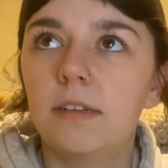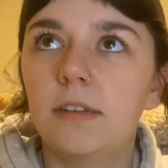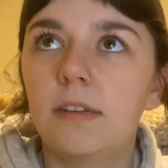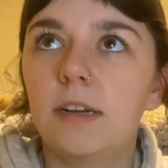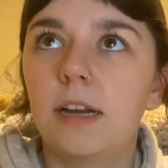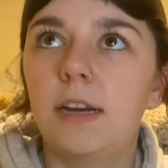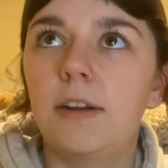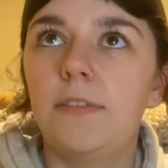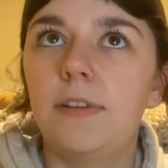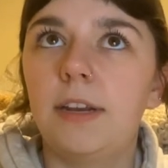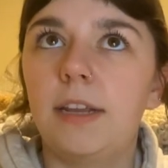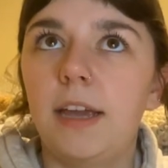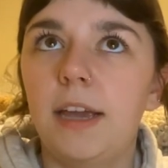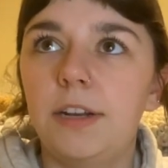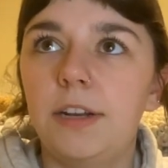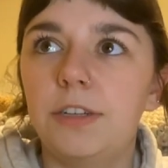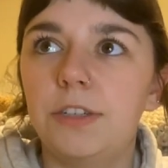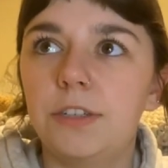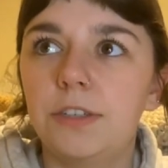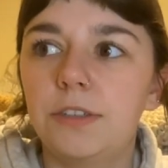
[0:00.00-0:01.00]
kind of
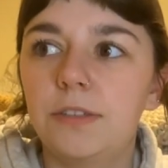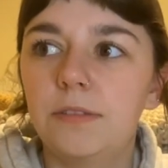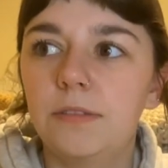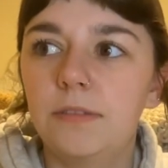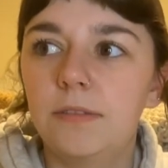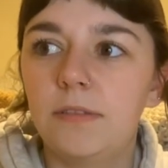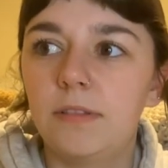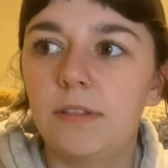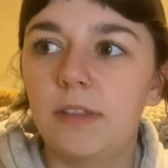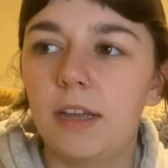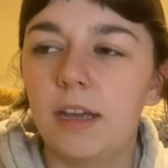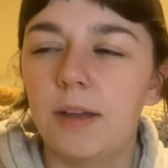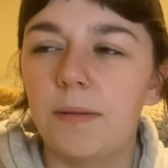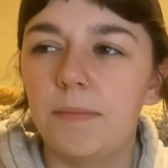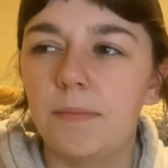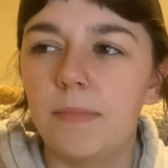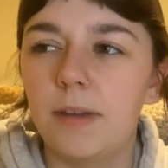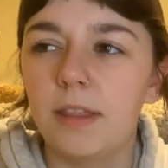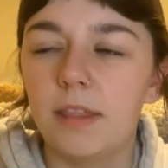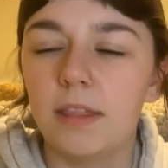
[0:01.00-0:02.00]
engage
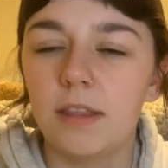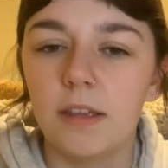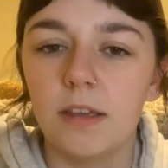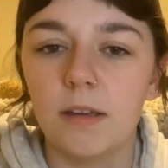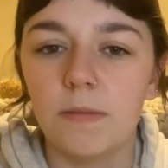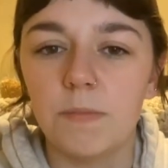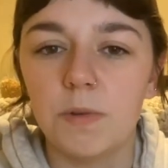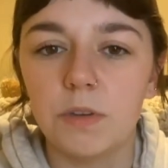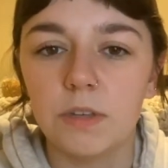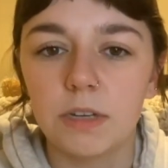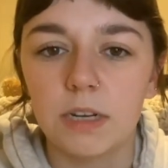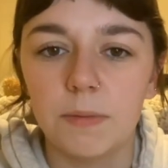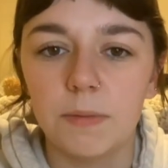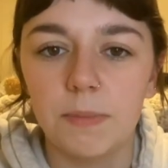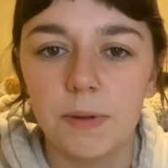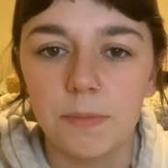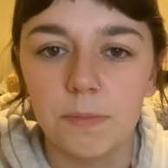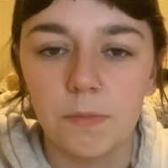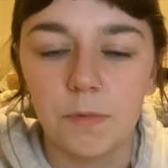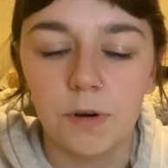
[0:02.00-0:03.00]
them in the music a
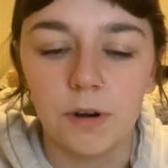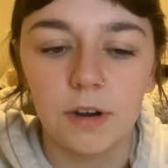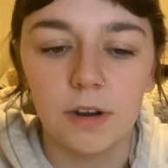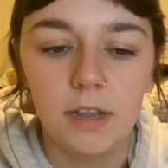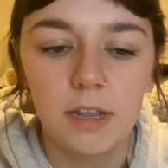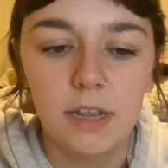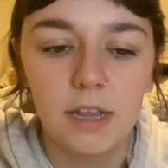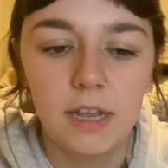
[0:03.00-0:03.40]
bit more